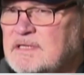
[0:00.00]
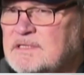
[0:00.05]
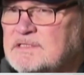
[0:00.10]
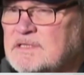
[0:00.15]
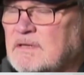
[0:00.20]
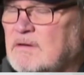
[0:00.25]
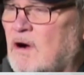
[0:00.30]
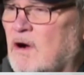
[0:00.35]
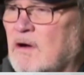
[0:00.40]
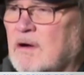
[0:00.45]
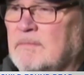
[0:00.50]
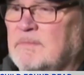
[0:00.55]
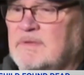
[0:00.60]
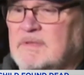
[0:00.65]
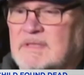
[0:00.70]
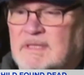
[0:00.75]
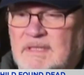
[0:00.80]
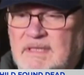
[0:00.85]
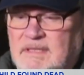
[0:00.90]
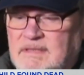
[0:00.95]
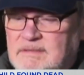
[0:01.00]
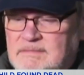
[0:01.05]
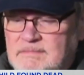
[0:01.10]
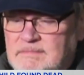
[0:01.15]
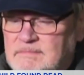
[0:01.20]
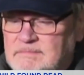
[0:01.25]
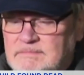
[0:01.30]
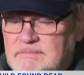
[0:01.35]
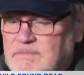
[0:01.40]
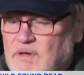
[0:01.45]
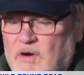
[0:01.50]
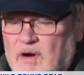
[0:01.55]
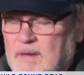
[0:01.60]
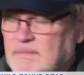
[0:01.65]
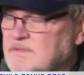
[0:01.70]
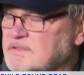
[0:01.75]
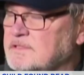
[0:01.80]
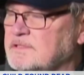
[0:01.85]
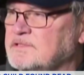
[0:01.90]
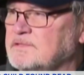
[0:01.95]
It's a horrible, uh,
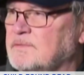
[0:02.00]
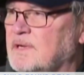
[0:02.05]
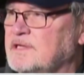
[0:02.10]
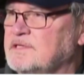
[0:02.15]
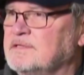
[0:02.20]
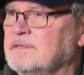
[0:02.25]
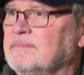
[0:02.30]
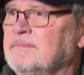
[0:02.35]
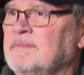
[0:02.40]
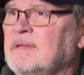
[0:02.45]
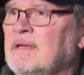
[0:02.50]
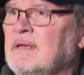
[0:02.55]
horrible situation.